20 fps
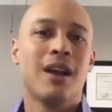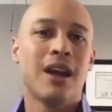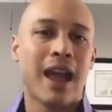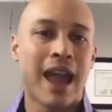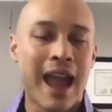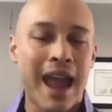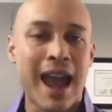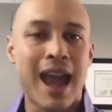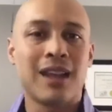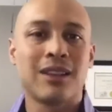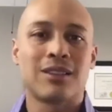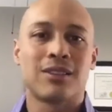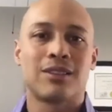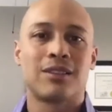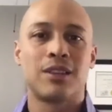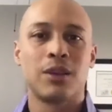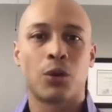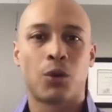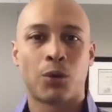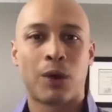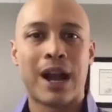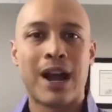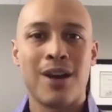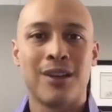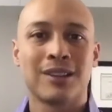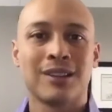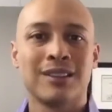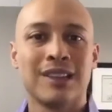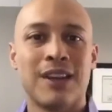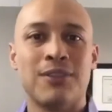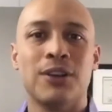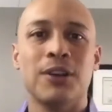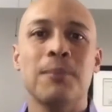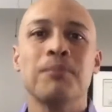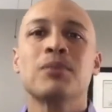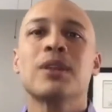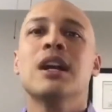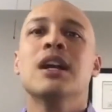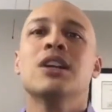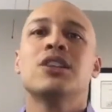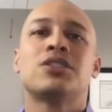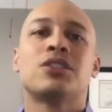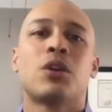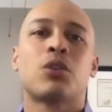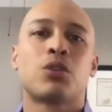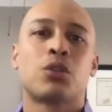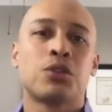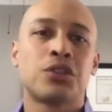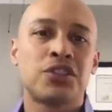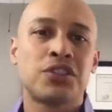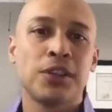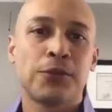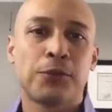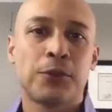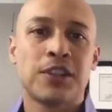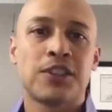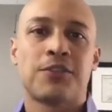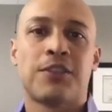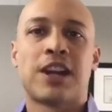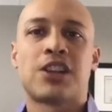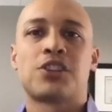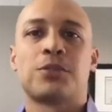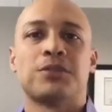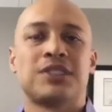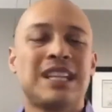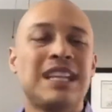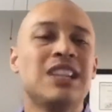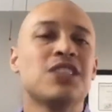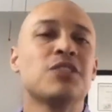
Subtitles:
at the ground level. So cruciferous vegetables, eat as